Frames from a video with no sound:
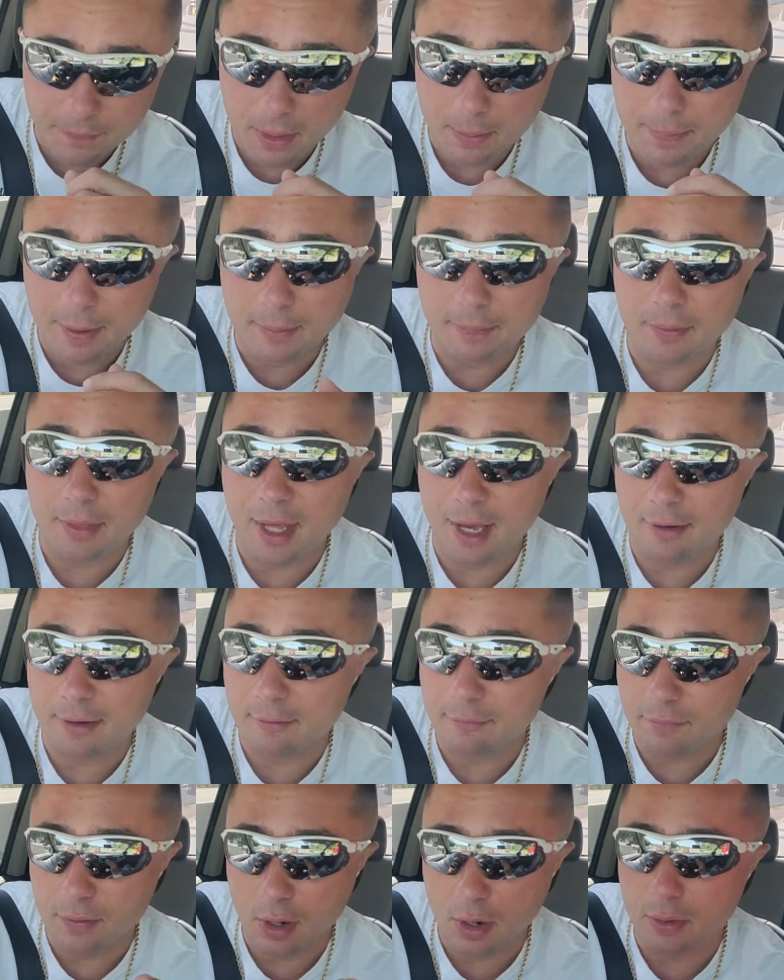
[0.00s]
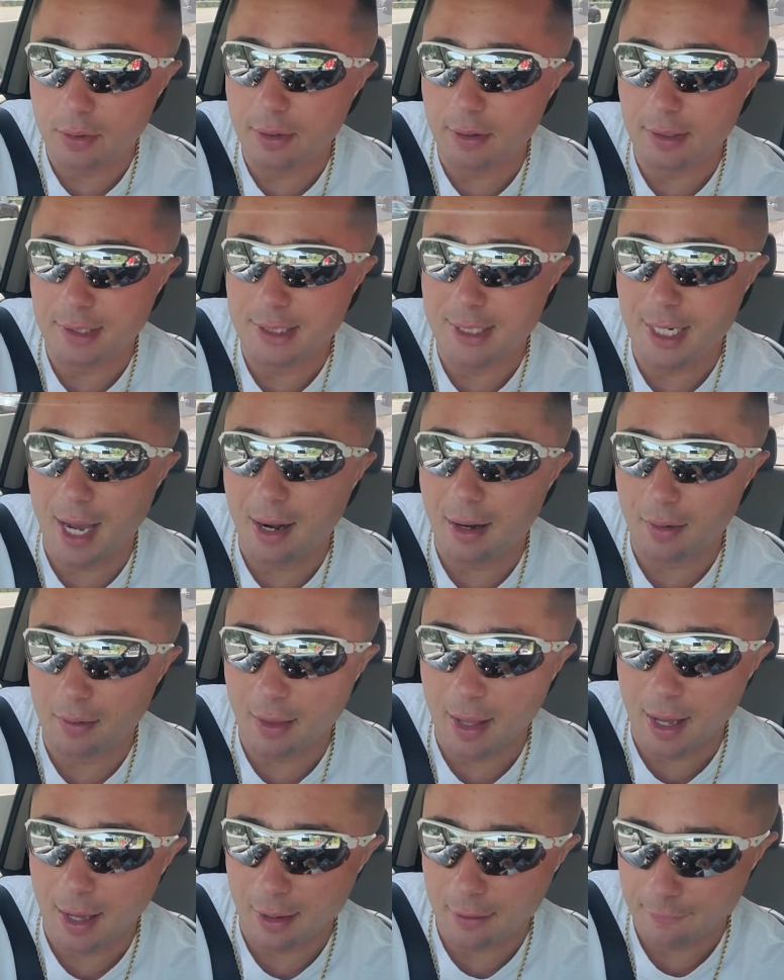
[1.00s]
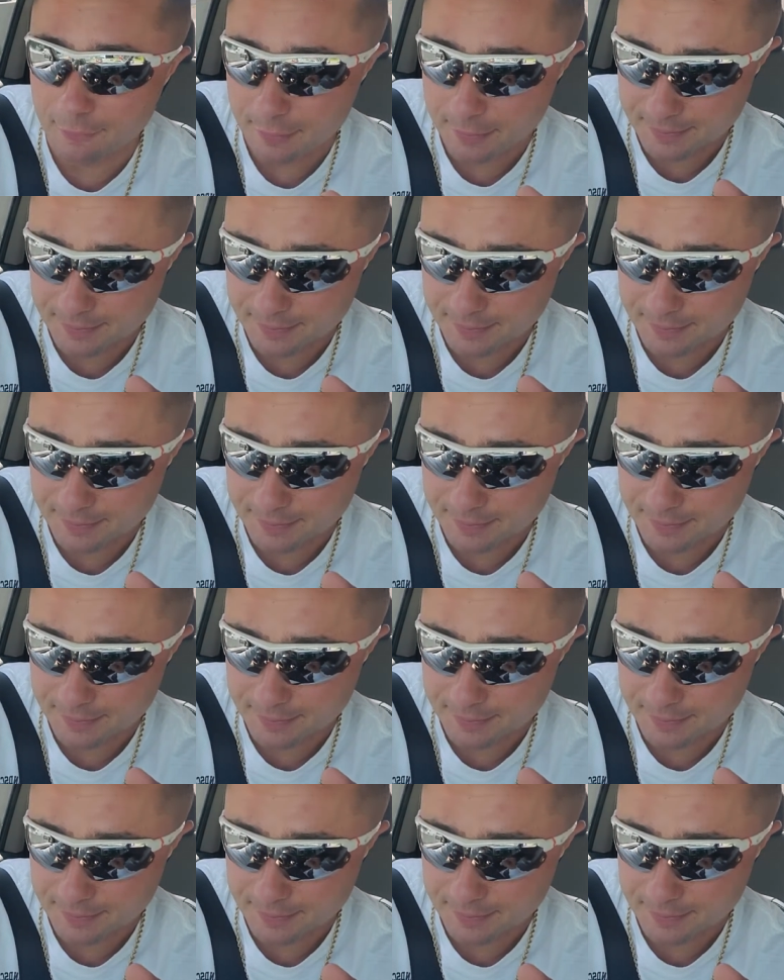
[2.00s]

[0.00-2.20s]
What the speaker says: people that you've known your entire life.